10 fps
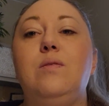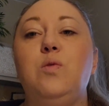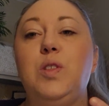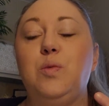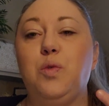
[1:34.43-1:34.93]

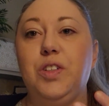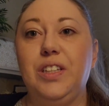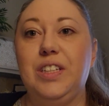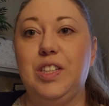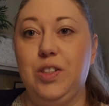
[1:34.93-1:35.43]
was
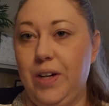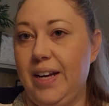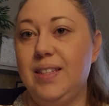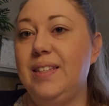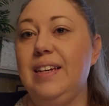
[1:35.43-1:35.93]
really
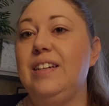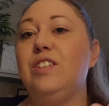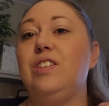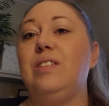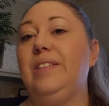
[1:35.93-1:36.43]
stressed
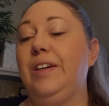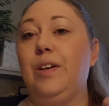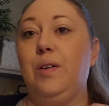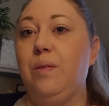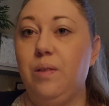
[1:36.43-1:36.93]
in, you
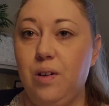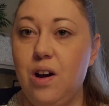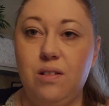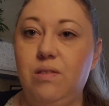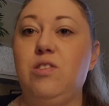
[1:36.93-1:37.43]
know,
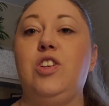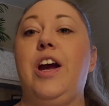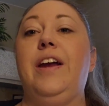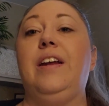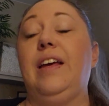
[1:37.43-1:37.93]

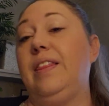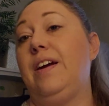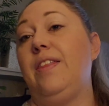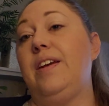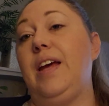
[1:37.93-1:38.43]
trying to get
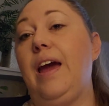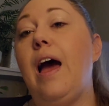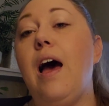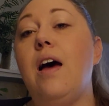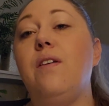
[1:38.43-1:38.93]
there the day
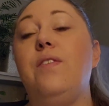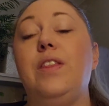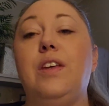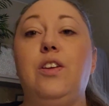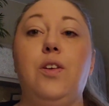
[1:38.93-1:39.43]
of
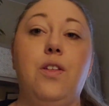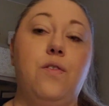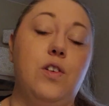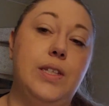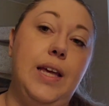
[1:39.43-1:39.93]
and then do the
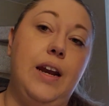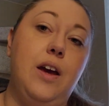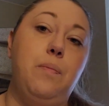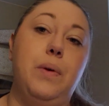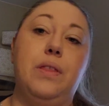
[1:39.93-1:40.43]
full
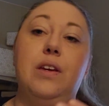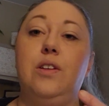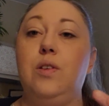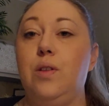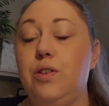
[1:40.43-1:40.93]
setup and
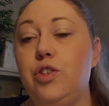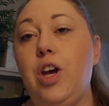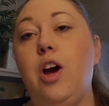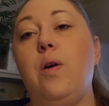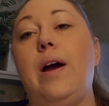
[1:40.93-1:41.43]
then do the
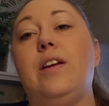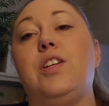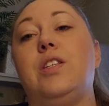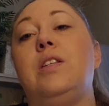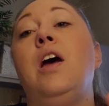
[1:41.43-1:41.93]
show. I
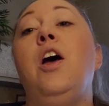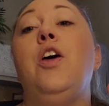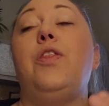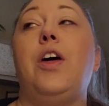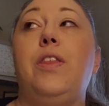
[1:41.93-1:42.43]
just
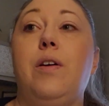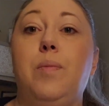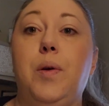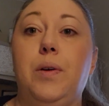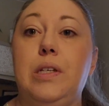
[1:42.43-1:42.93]
thought that
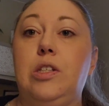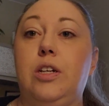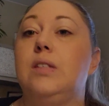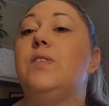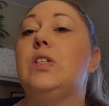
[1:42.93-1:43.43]
would be really
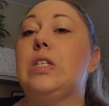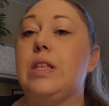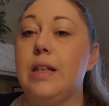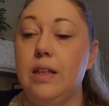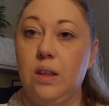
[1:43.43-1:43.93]
stressful. So
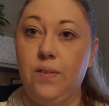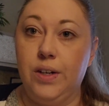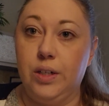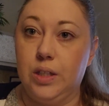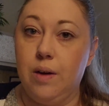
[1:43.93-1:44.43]
they let the
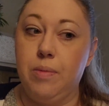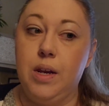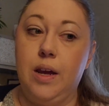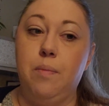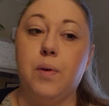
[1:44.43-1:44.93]
vendors come
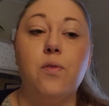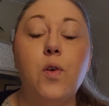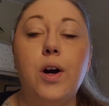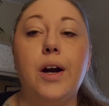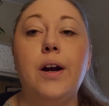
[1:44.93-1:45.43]
the night
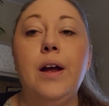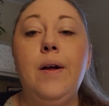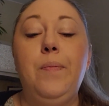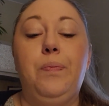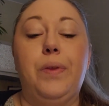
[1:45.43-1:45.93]
before
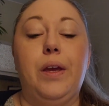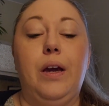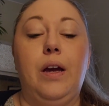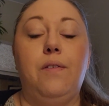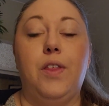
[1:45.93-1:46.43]

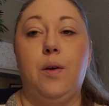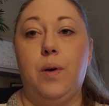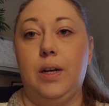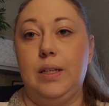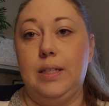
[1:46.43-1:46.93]
if they
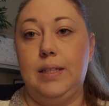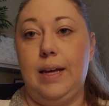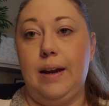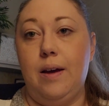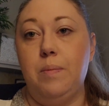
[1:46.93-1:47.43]
wanted to
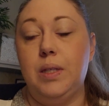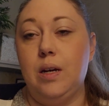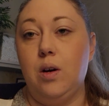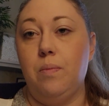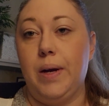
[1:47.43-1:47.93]
set up.
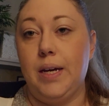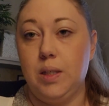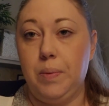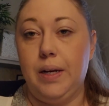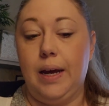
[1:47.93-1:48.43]
So my
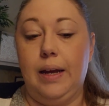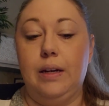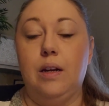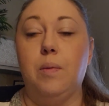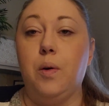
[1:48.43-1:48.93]
husband and I
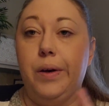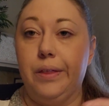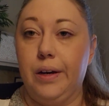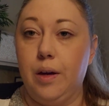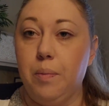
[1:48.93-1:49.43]
ended up going
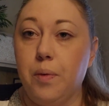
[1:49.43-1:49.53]
the night